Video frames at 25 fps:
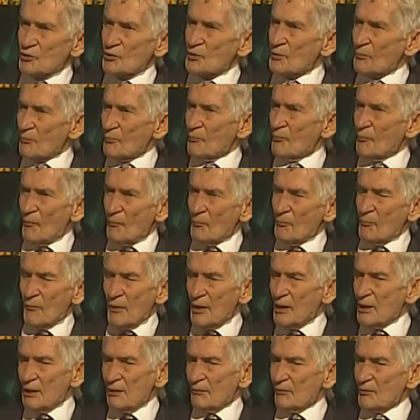So
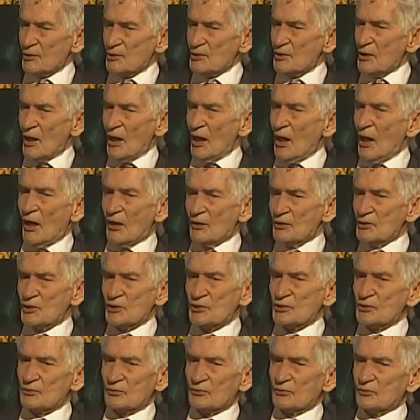many of us are
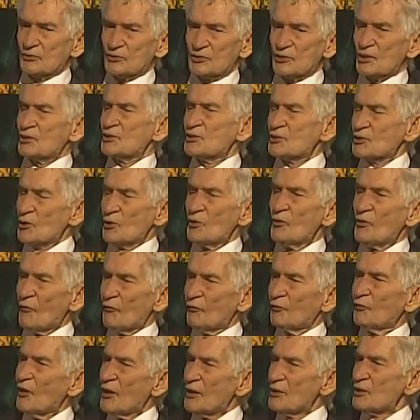just so
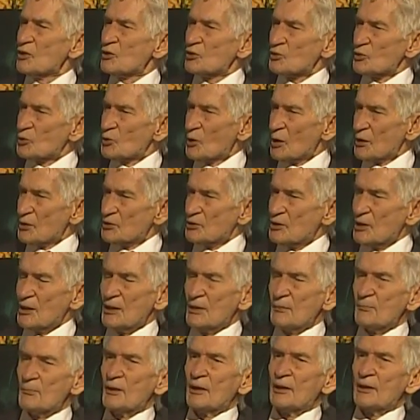afraid to trust
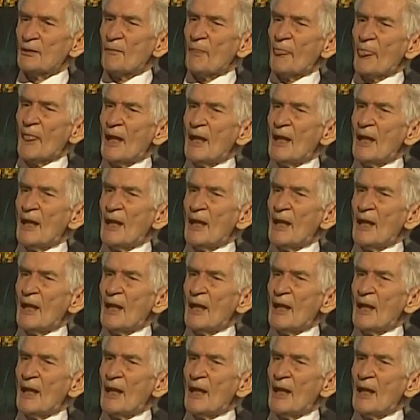anybody.